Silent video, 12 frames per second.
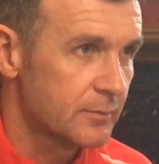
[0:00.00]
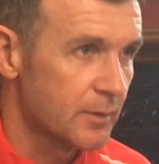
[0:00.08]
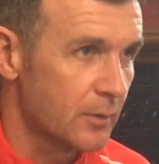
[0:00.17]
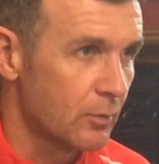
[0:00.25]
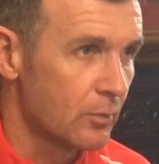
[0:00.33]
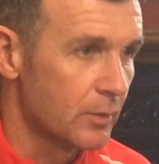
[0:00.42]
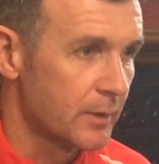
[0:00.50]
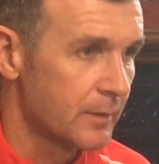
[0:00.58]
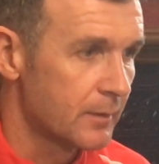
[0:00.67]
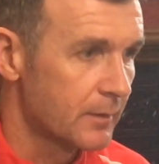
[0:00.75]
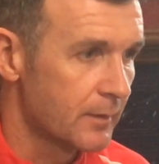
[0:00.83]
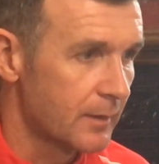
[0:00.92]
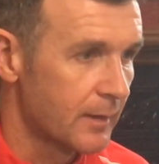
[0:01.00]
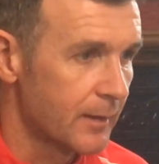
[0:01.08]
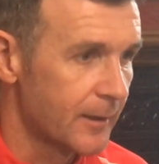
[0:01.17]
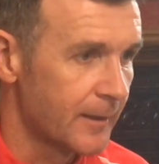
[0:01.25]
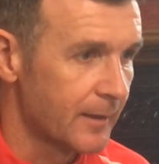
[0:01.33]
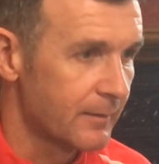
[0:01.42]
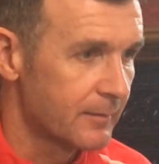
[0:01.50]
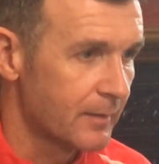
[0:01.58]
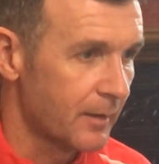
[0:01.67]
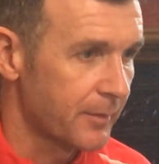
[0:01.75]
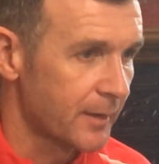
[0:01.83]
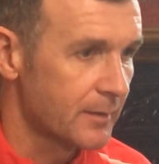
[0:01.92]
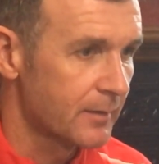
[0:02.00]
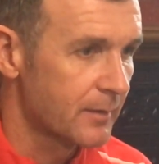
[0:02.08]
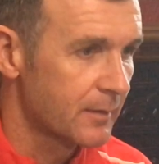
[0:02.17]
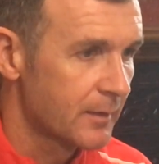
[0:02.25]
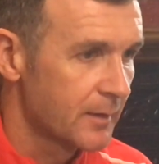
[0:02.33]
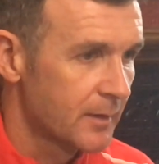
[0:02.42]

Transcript: you know, and I think